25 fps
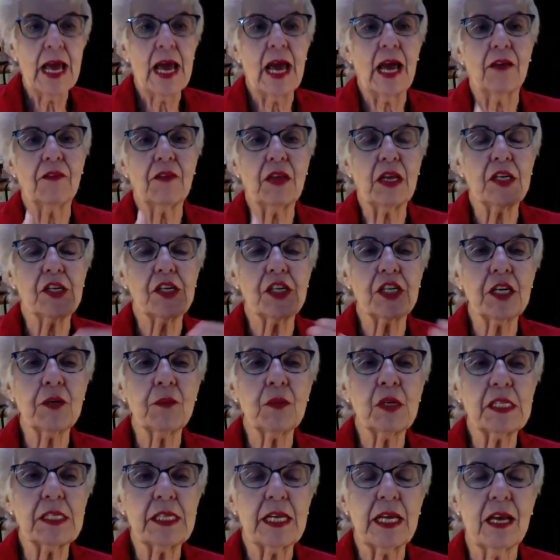And then she
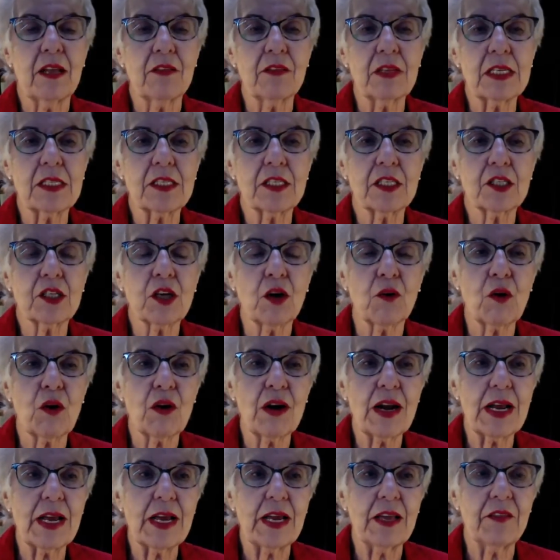would tell the
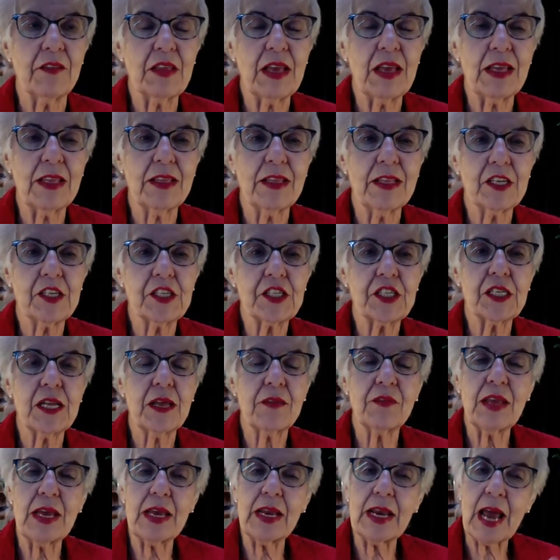story. And then,
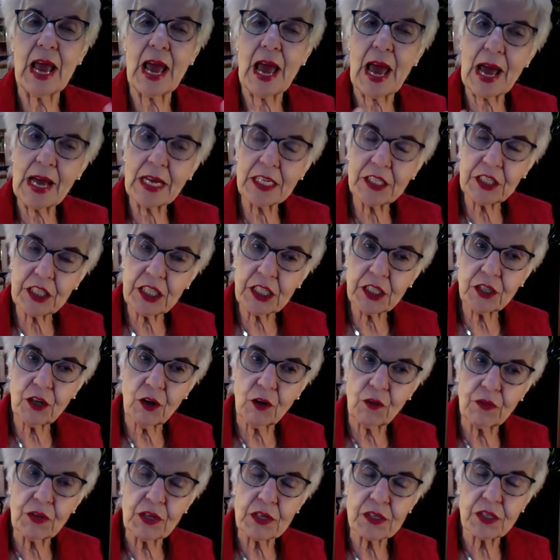then as she
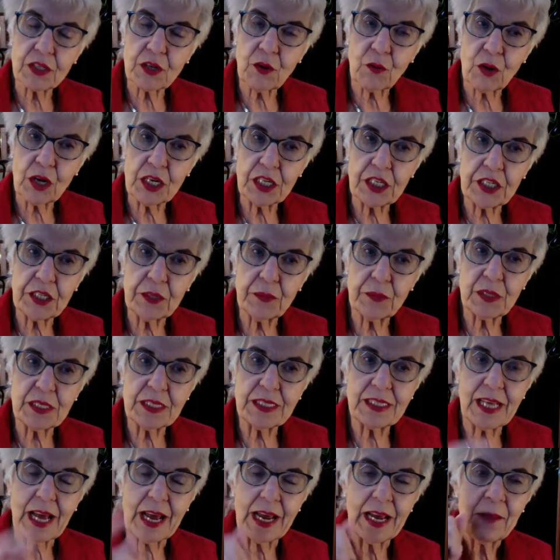told the story, she would
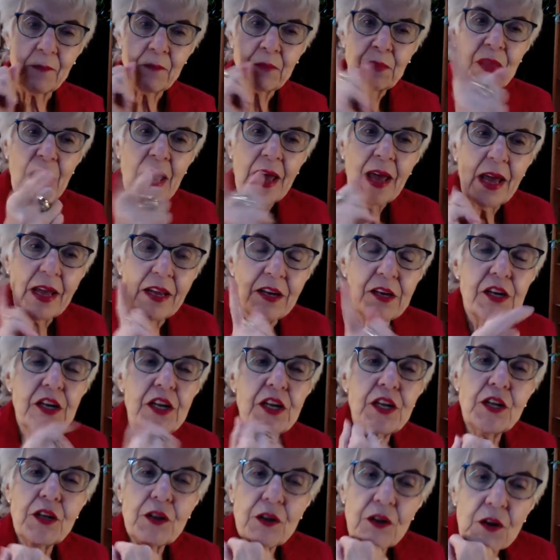say, and do
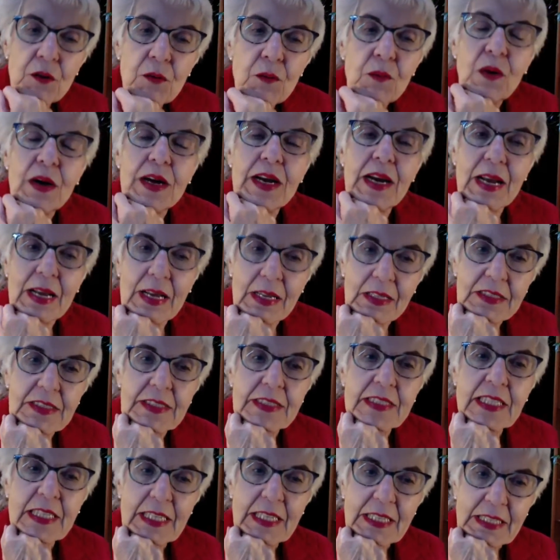you know what
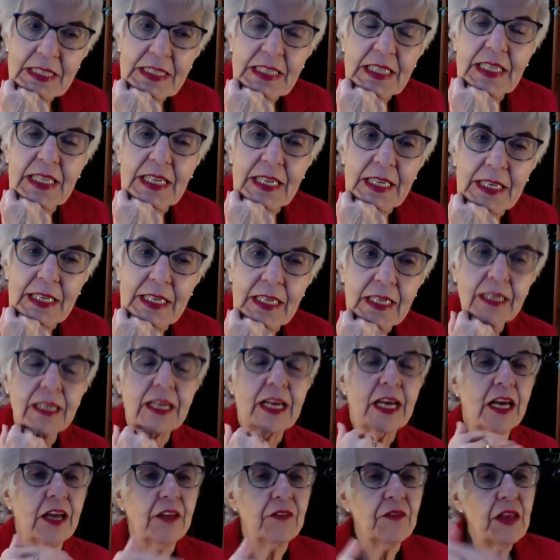else he did?
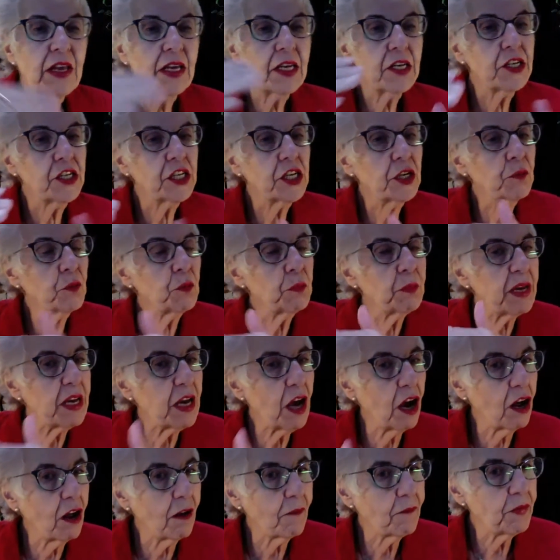And then she would be
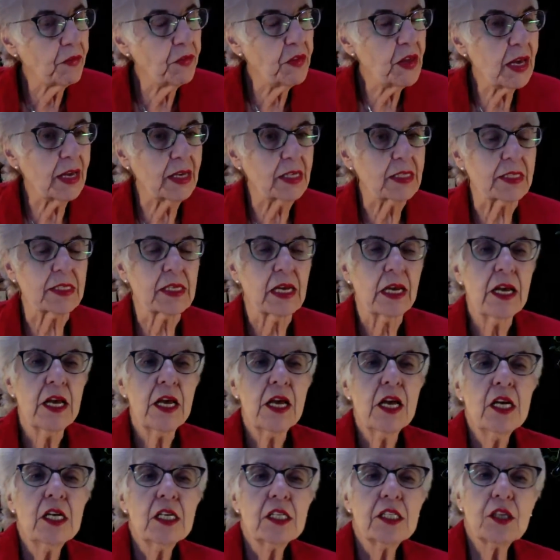off this.
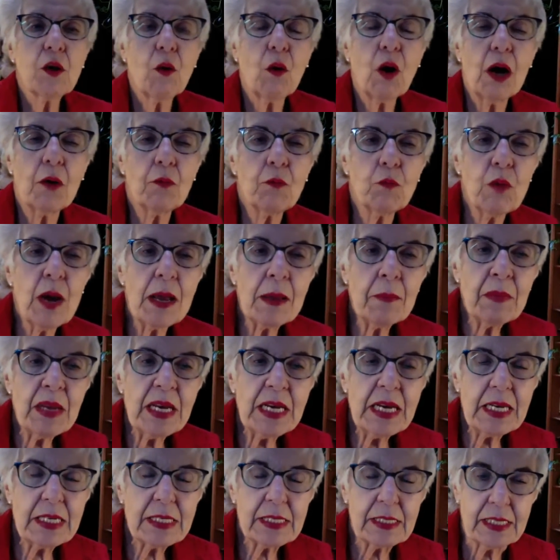So a
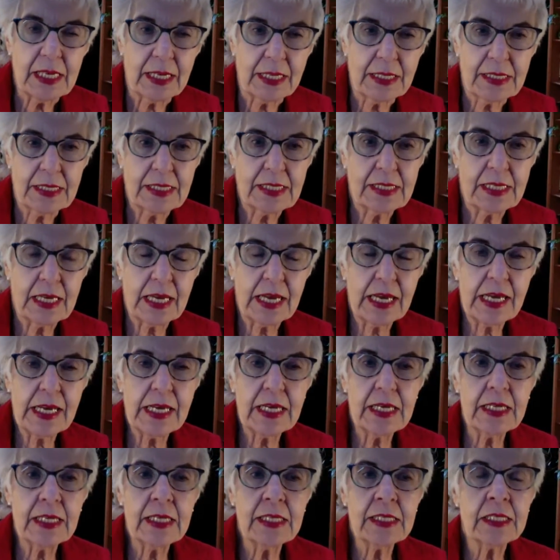reminiscence
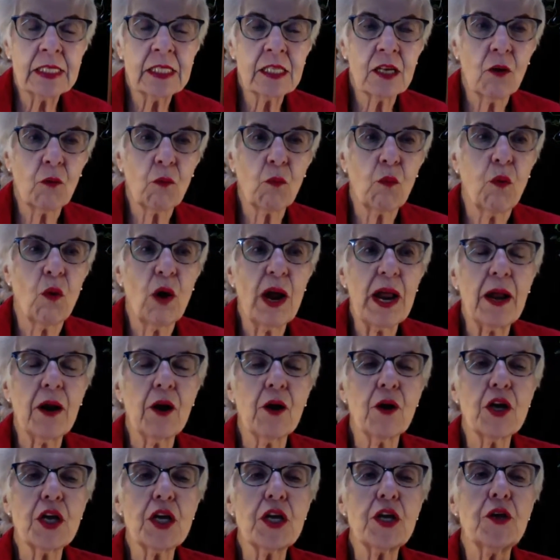is
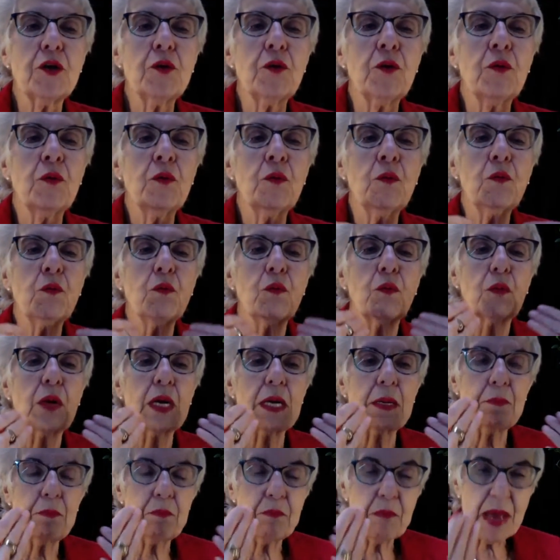where you
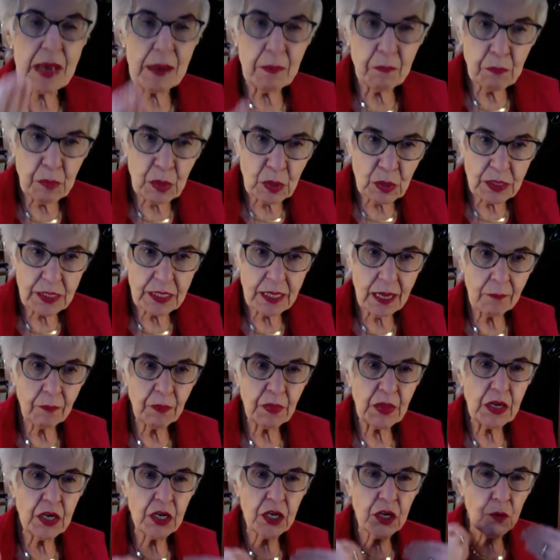remember
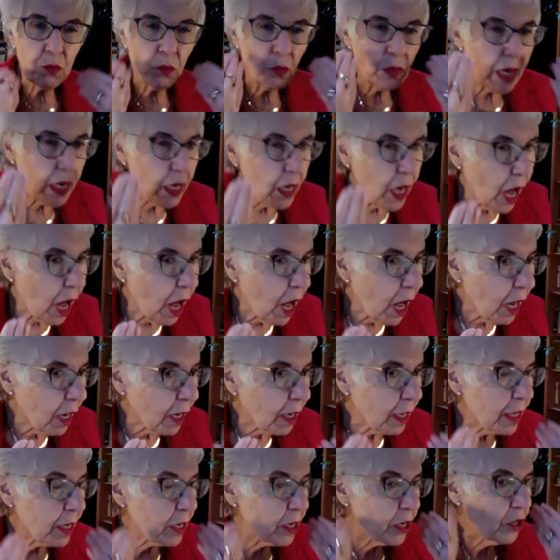something, you recall
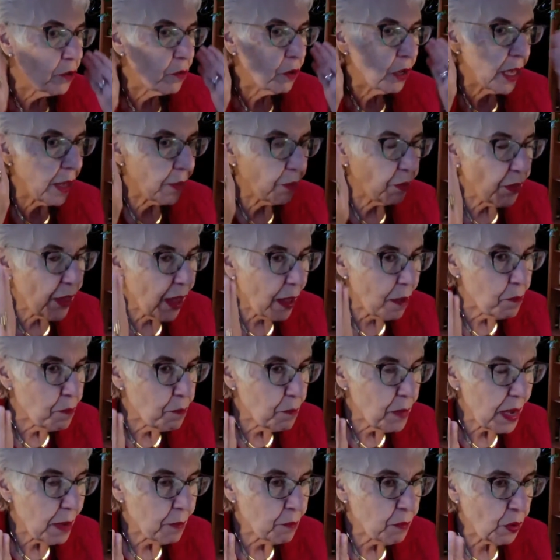it, you get that
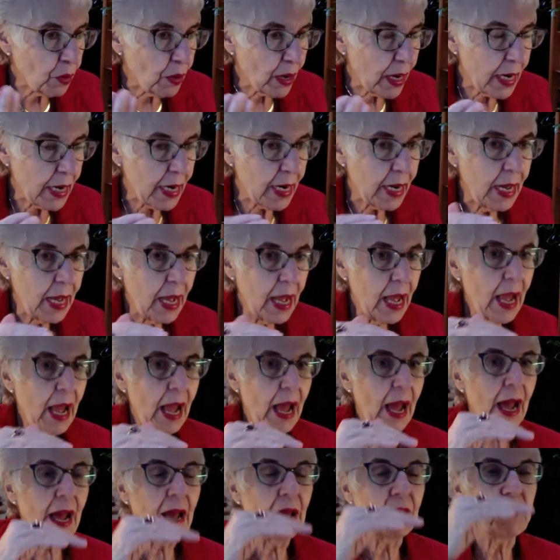memory,
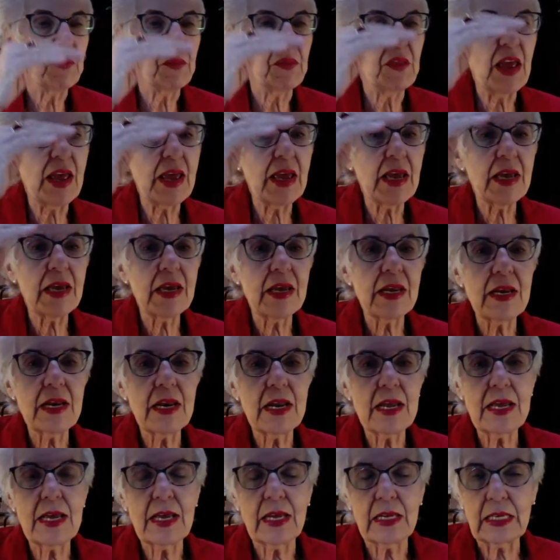and then
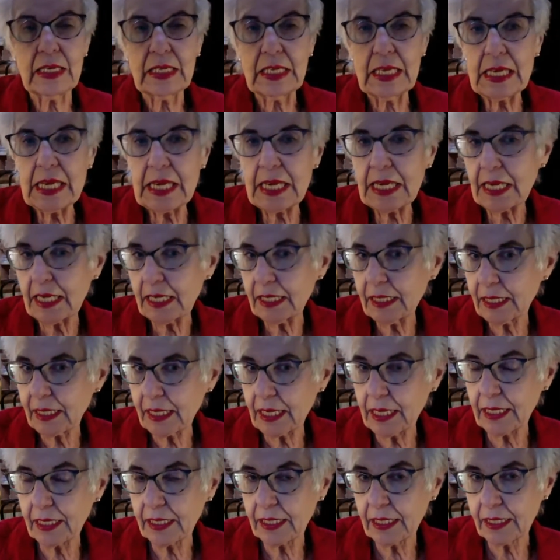it leads
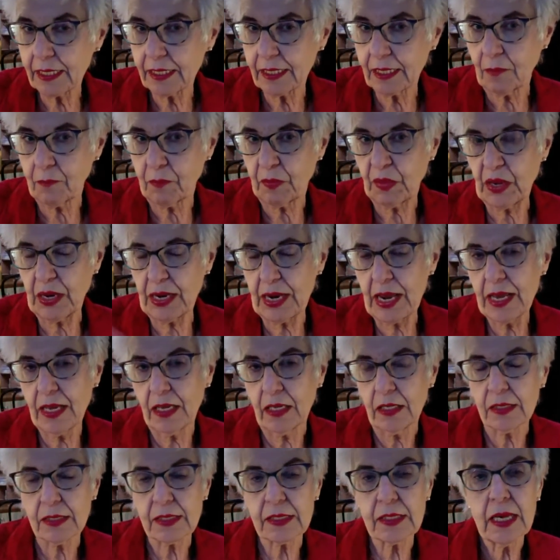into something
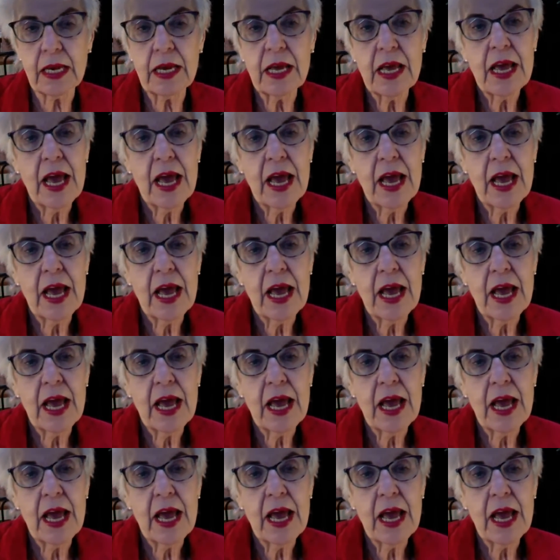else.